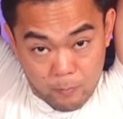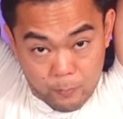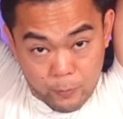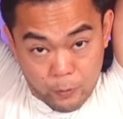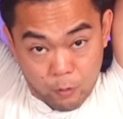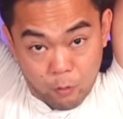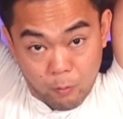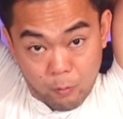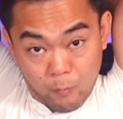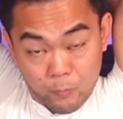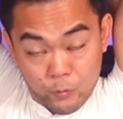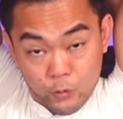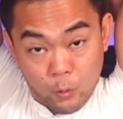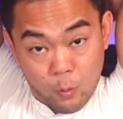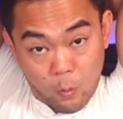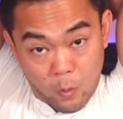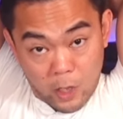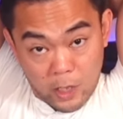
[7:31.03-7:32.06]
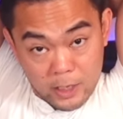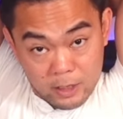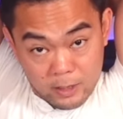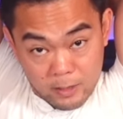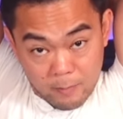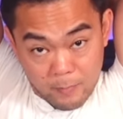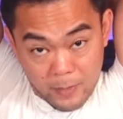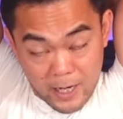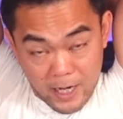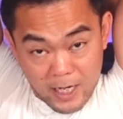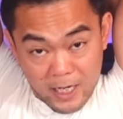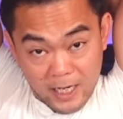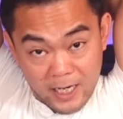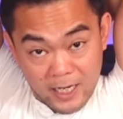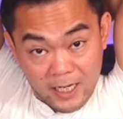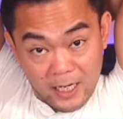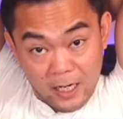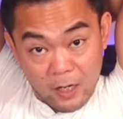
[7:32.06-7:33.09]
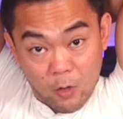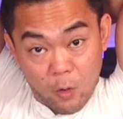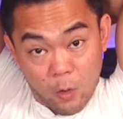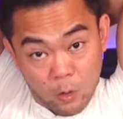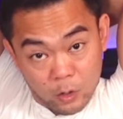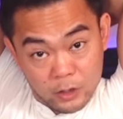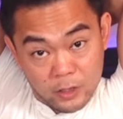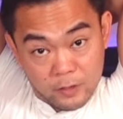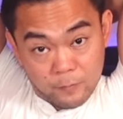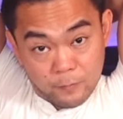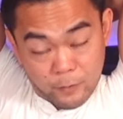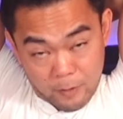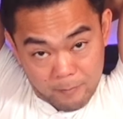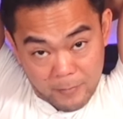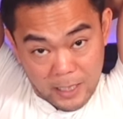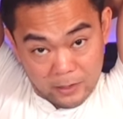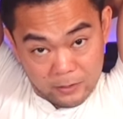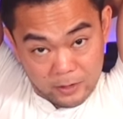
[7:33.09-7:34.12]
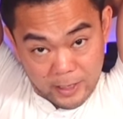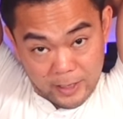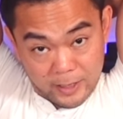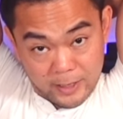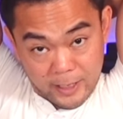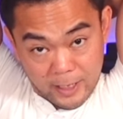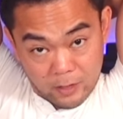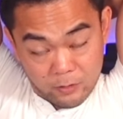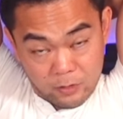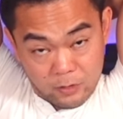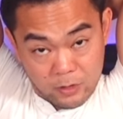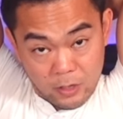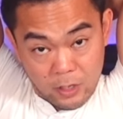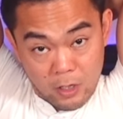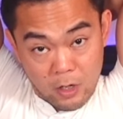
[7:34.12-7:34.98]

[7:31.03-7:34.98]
pull towards the back, hold it for about 10 counts.